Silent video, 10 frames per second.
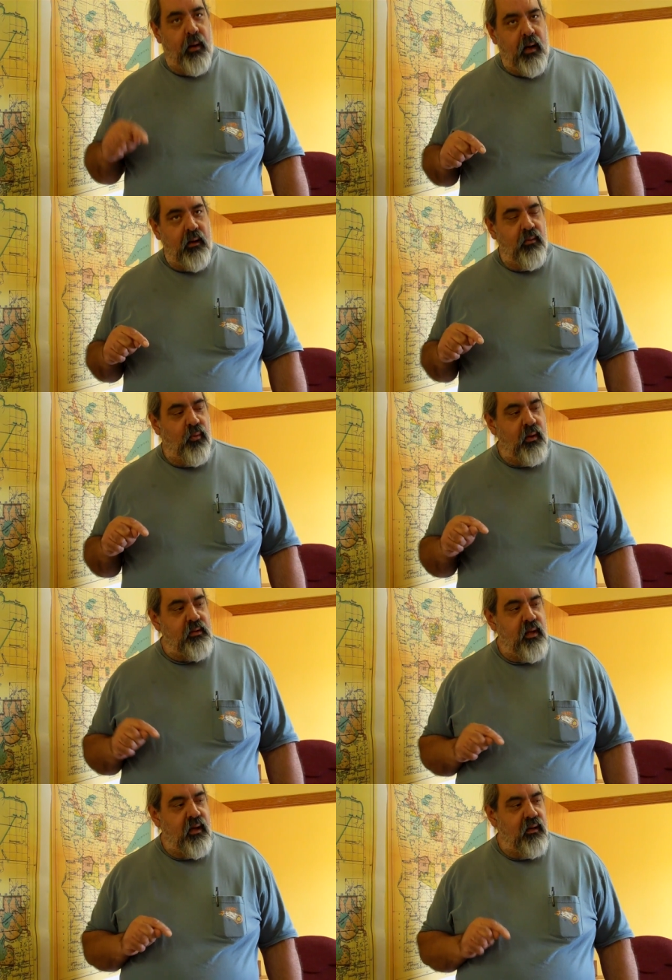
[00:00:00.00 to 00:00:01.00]
But
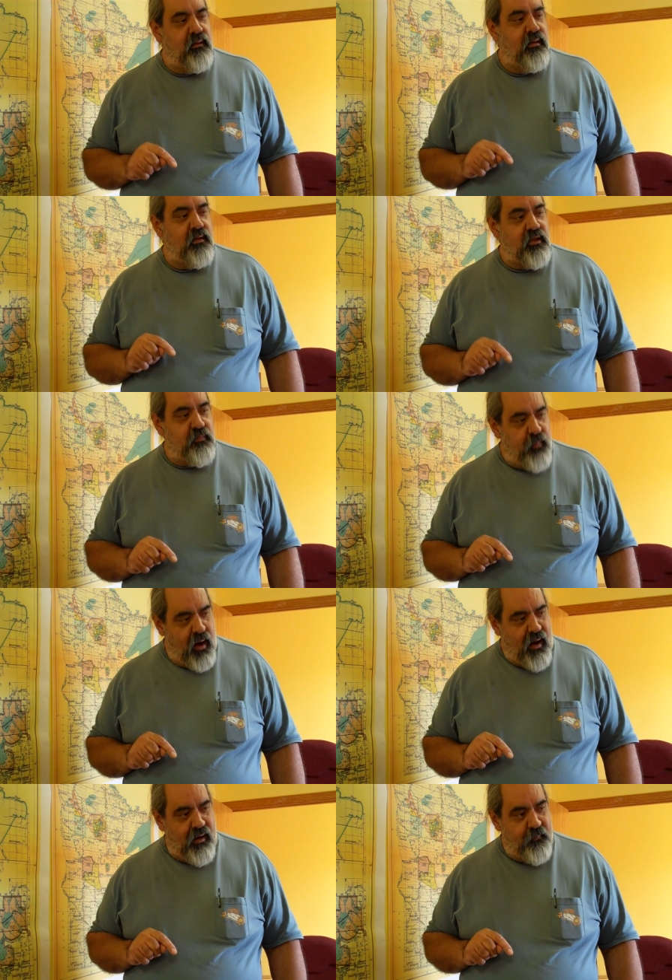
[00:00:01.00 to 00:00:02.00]
once they get to the
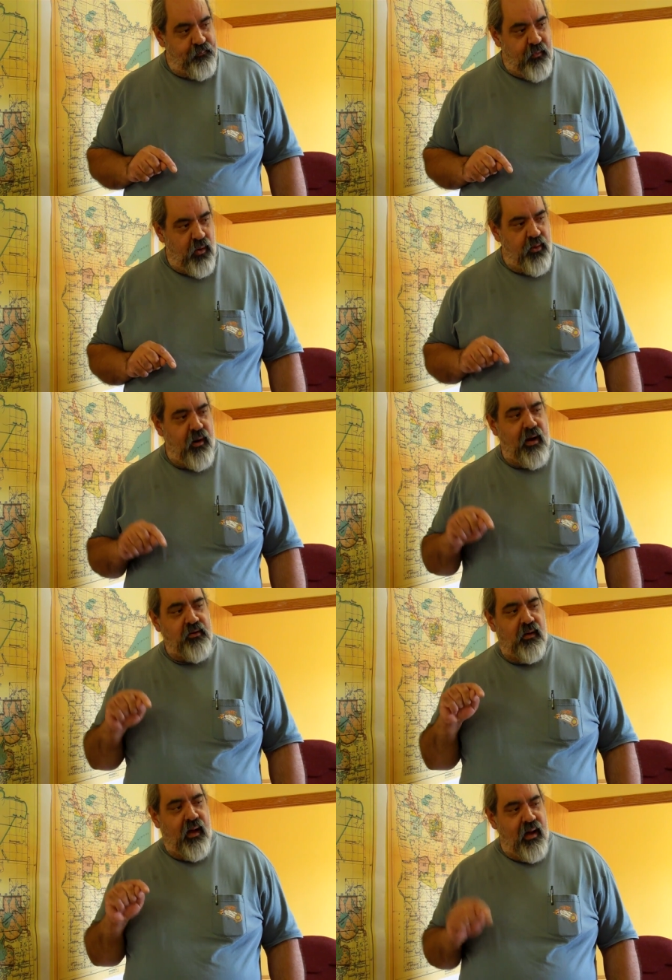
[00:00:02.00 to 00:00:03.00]
spot where they're
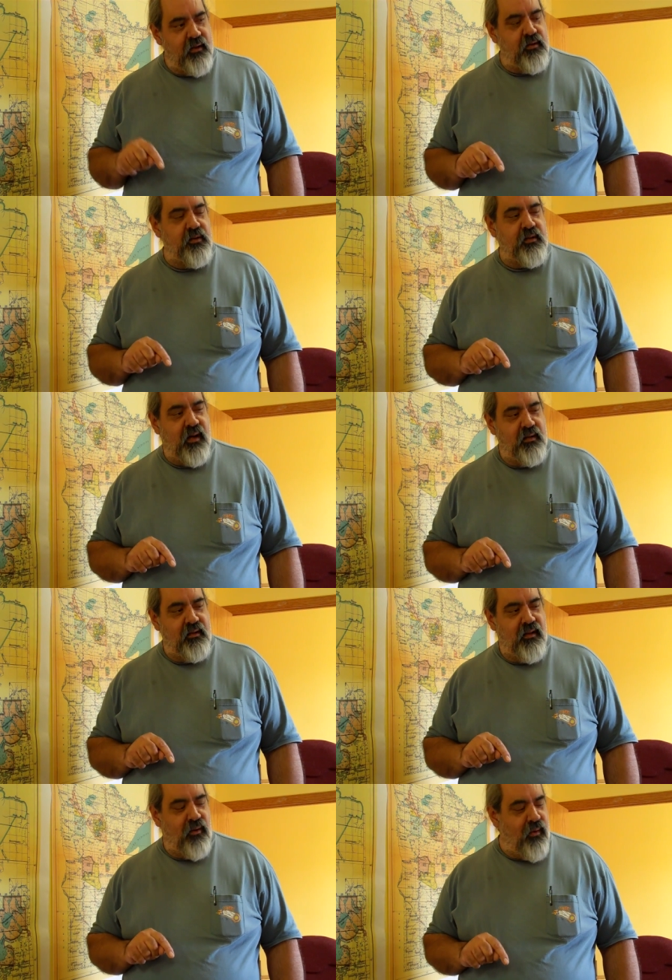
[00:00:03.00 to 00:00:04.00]
actually
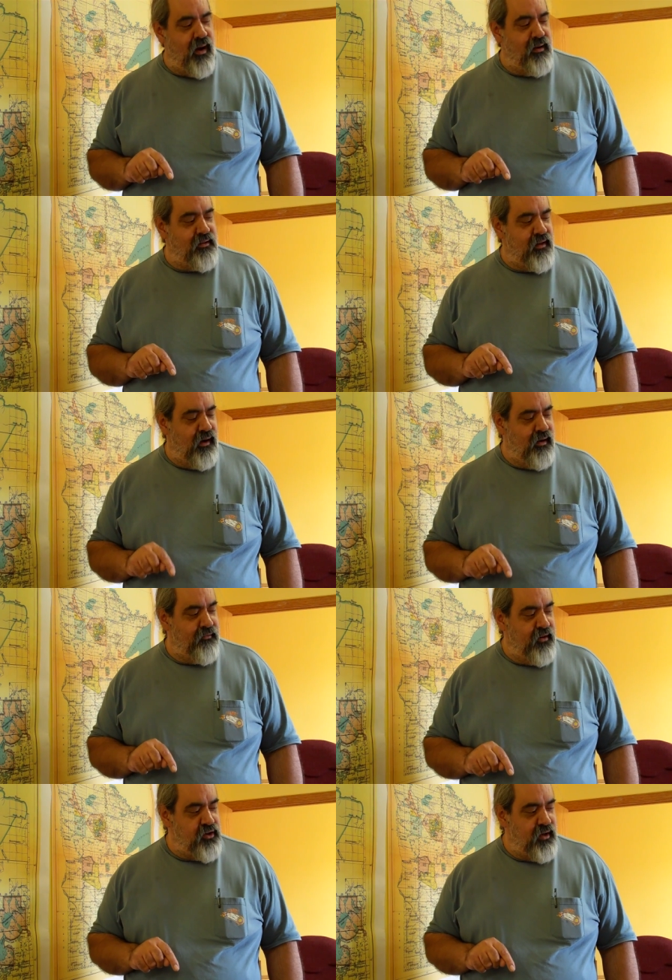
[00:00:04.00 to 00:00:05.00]
exercising their rights to
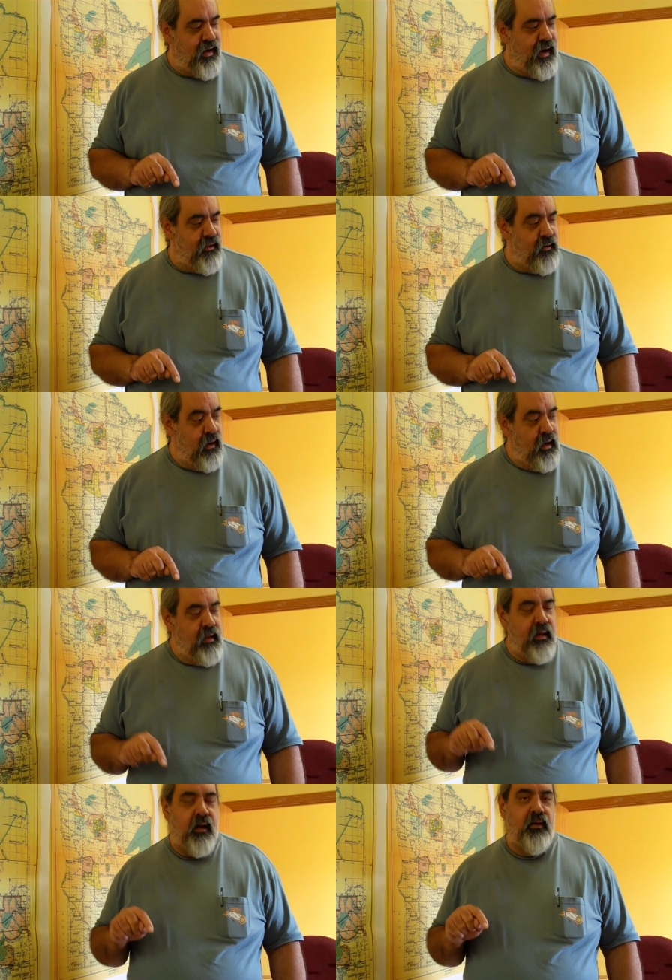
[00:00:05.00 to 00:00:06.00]
hunt, fish, and gather,
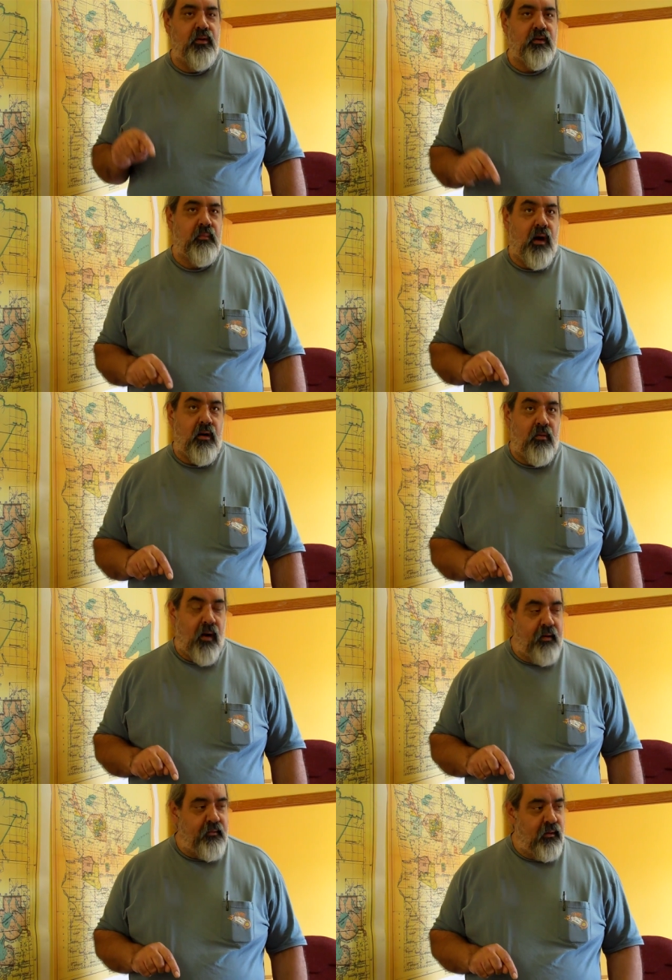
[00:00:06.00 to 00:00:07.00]
they can use a
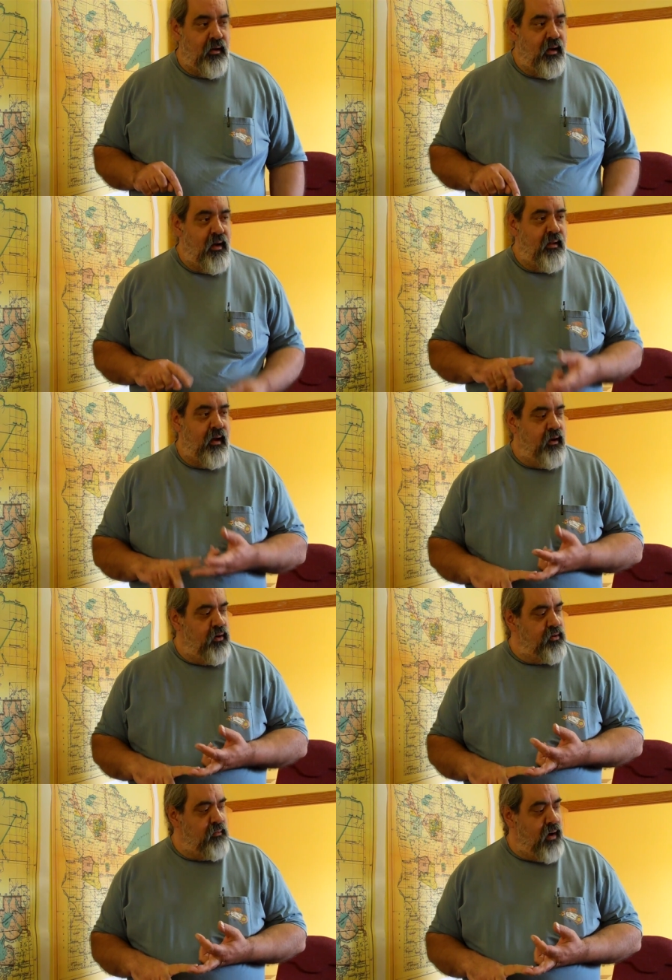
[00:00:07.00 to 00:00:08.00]
modern rifle, they
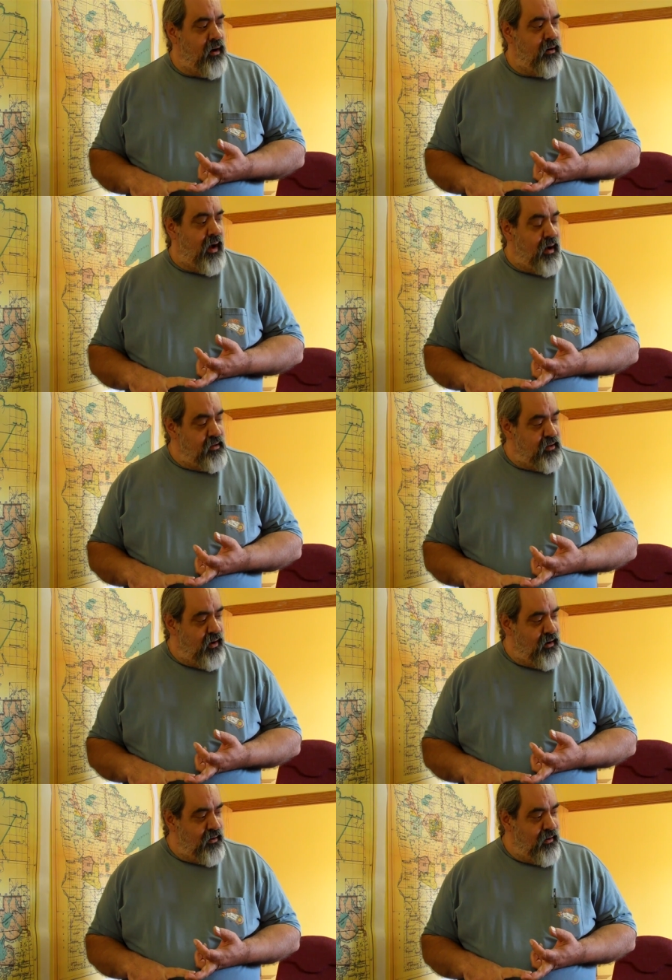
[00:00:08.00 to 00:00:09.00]
can use a modern
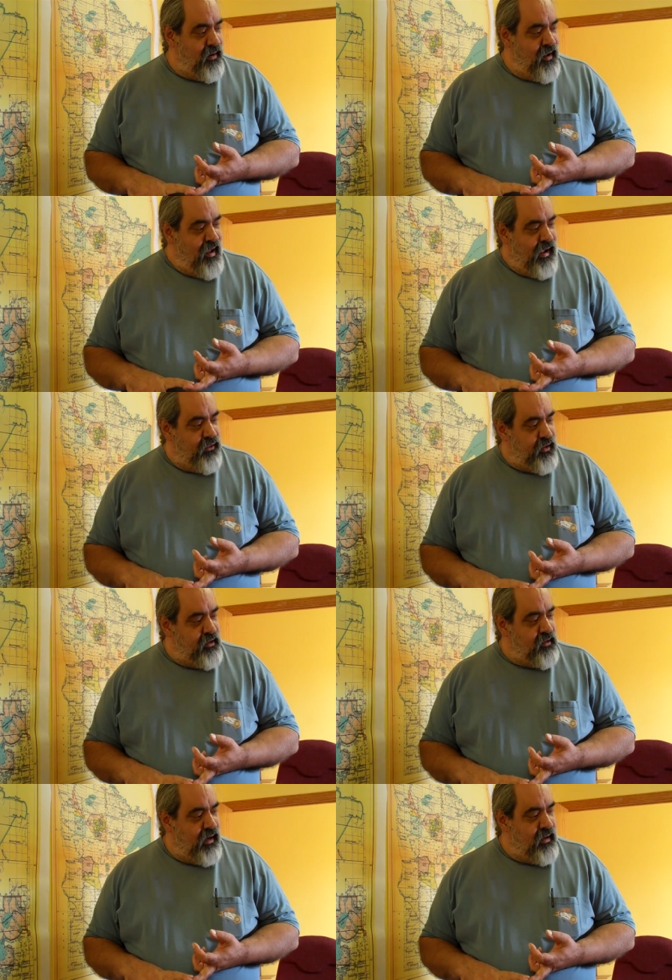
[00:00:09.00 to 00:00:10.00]
ice auger, and
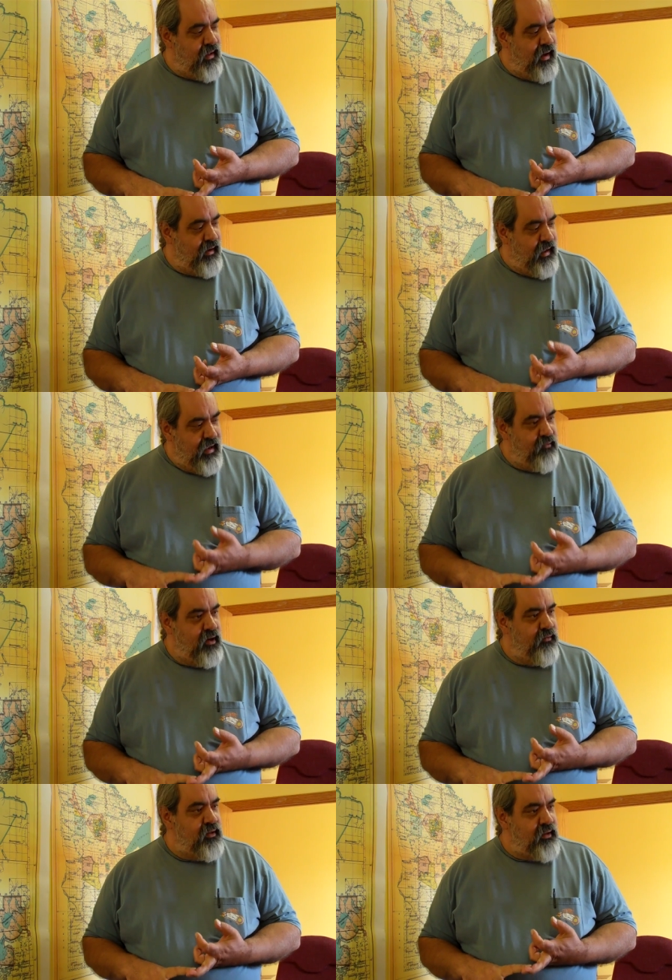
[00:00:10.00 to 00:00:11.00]
things like that,
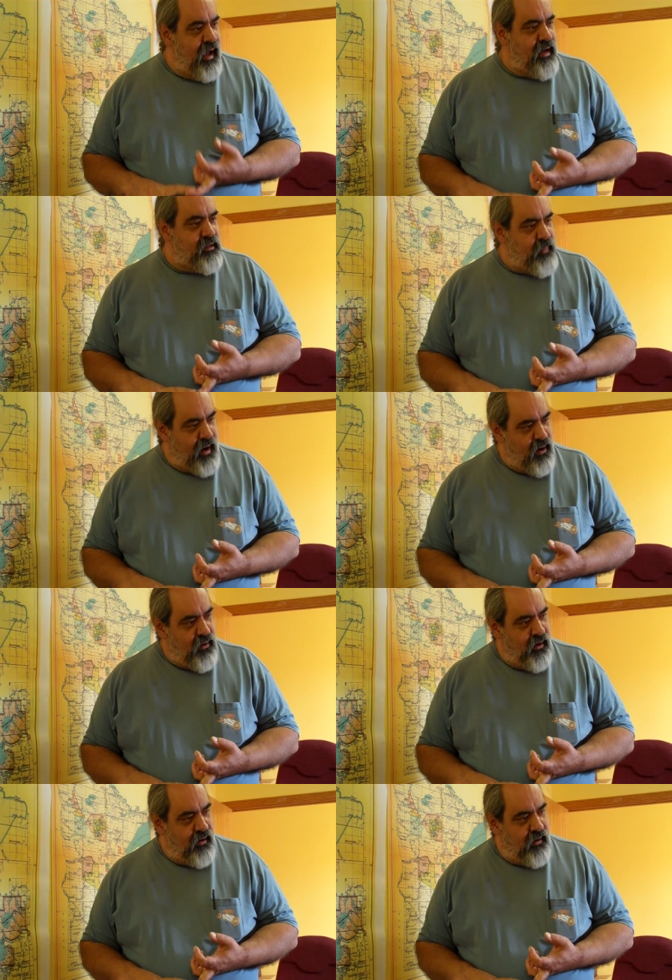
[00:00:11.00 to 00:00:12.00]
even if it's gas
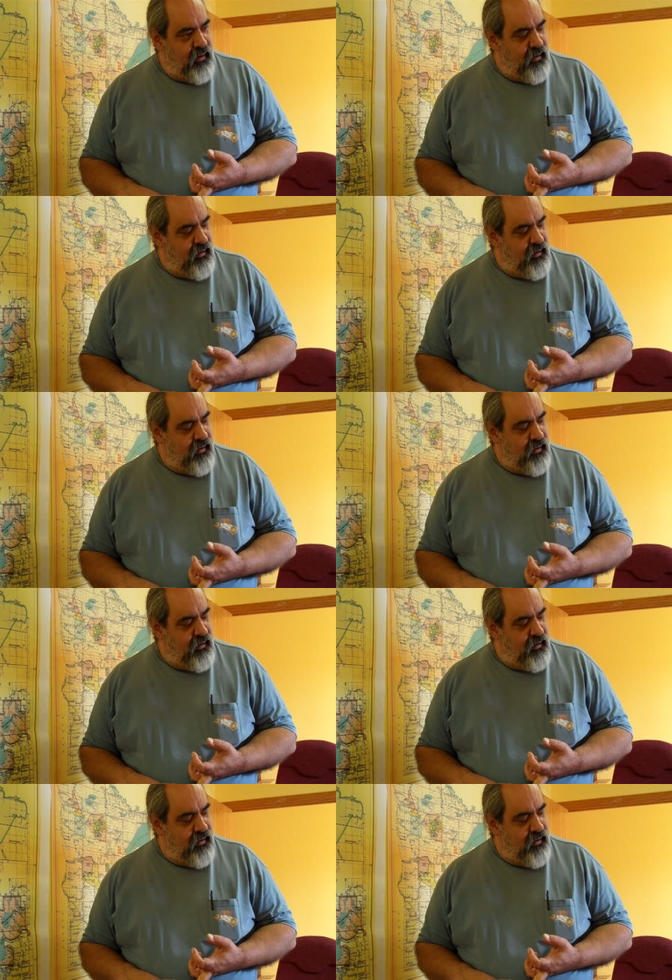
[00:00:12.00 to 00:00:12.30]
powered.